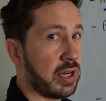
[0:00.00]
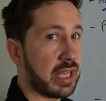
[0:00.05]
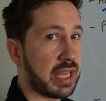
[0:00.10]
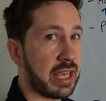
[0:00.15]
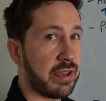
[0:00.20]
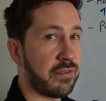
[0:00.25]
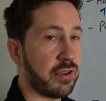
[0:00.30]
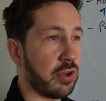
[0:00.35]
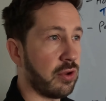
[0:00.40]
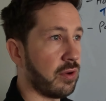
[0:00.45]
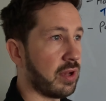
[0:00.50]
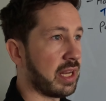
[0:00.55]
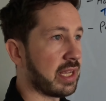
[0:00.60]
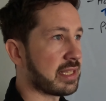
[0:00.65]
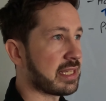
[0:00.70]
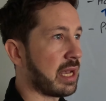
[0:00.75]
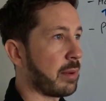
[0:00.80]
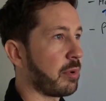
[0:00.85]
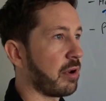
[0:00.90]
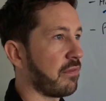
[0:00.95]
to give you an
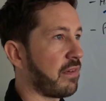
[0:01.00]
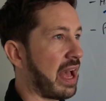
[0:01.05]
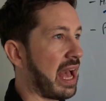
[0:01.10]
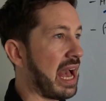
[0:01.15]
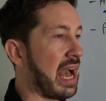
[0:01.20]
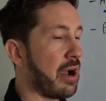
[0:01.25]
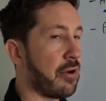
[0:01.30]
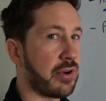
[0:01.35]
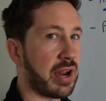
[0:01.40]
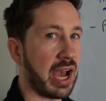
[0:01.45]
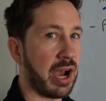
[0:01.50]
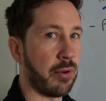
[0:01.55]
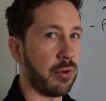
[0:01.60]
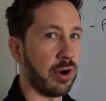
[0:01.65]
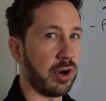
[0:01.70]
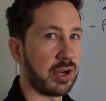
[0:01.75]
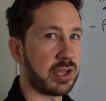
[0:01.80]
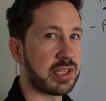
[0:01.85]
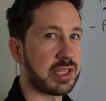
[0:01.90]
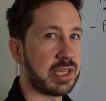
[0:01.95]
example of how that
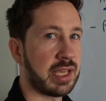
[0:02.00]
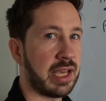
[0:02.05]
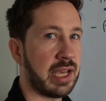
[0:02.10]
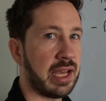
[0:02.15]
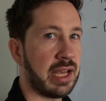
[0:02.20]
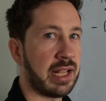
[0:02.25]
works.